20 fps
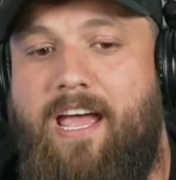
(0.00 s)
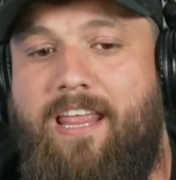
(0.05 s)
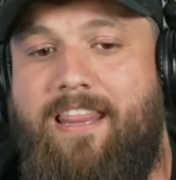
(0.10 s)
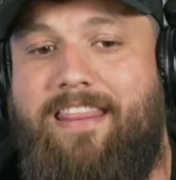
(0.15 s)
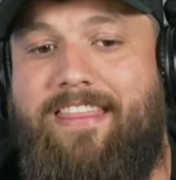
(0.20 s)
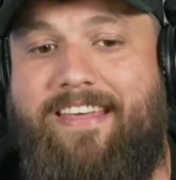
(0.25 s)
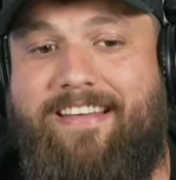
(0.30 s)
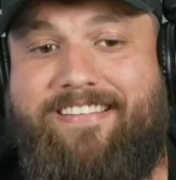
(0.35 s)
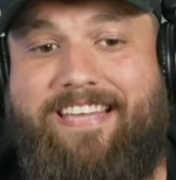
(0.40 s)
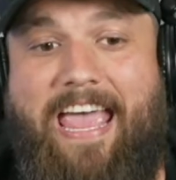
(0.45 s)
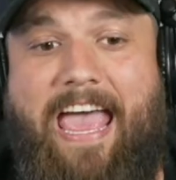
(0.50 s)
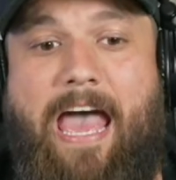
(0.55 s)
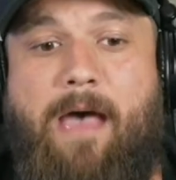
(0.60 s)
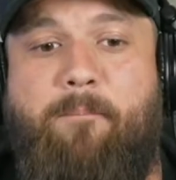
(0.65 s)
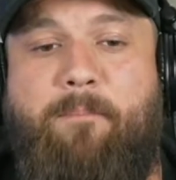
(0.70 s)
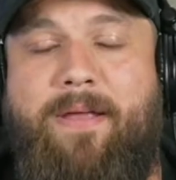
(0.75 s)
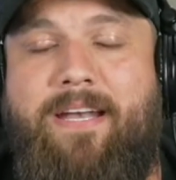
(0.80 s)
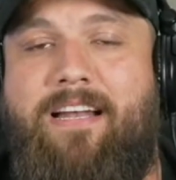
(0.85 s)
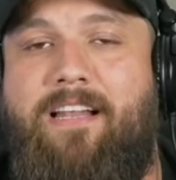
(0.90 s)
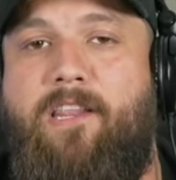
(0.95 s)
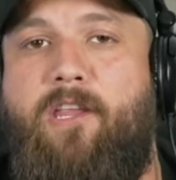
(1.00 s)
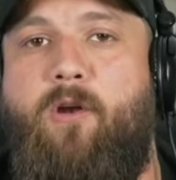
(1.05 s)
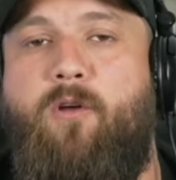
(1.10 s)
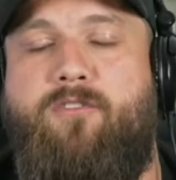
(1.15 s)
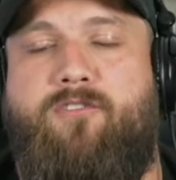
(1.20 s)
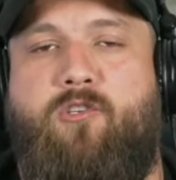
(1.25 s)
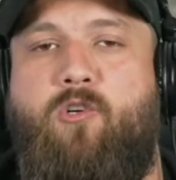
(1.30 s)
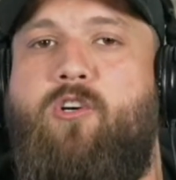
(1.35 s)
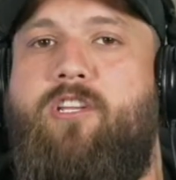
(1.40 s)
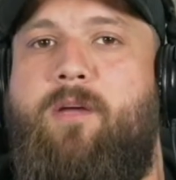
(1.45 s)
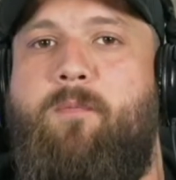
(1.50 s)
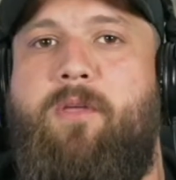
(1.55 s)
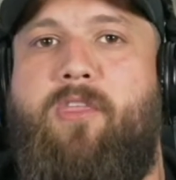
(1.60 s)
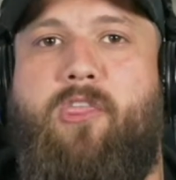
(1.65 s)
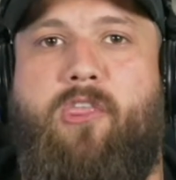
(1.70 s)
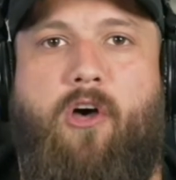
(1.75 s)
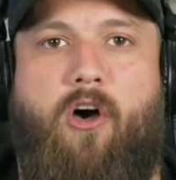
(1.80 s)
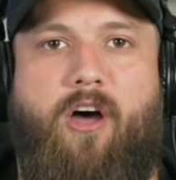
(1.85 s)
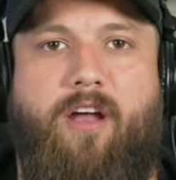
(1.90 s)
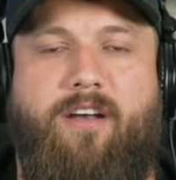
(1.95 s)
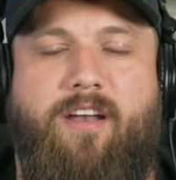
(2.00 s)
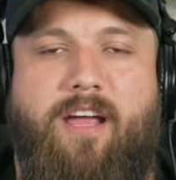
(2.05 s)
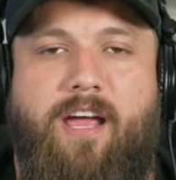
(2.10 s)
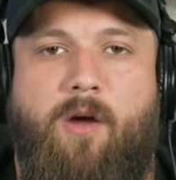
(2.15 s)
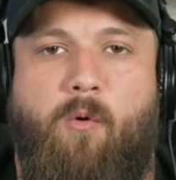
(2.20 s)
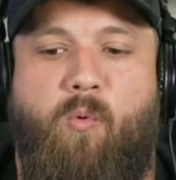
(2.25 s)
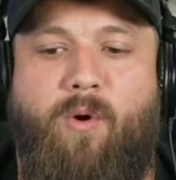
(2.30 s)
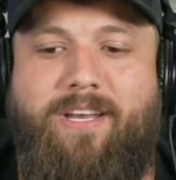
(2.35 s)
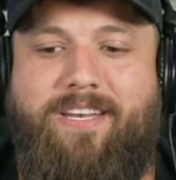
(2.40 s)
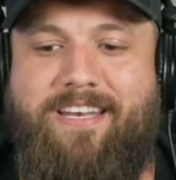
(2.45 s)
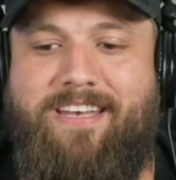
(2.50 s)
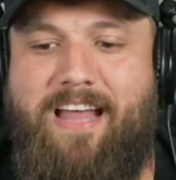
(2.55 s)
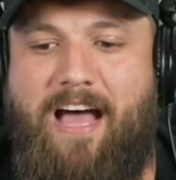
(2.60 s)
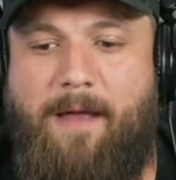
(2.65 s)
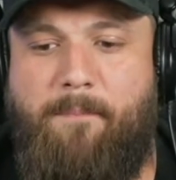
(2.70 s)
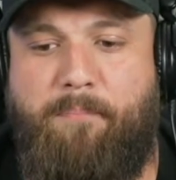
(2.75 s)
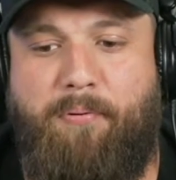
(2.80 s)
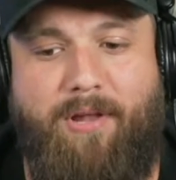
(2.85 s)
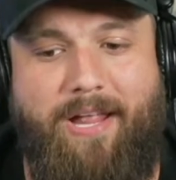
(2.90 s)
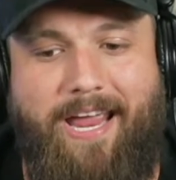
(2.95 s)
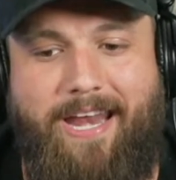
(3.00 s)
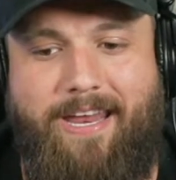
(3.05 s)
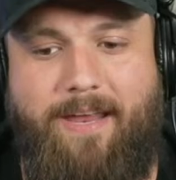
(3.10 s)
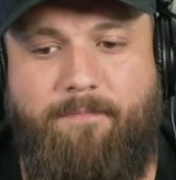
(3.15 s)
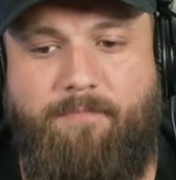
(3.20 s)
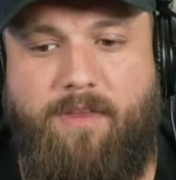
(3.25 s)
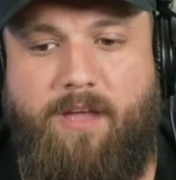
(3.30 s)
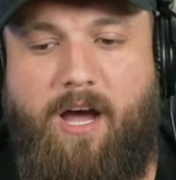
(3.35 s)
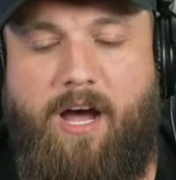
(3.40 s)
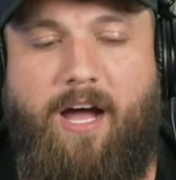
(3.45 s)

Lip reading: This happened a little sooner than we thought. We did not plan it.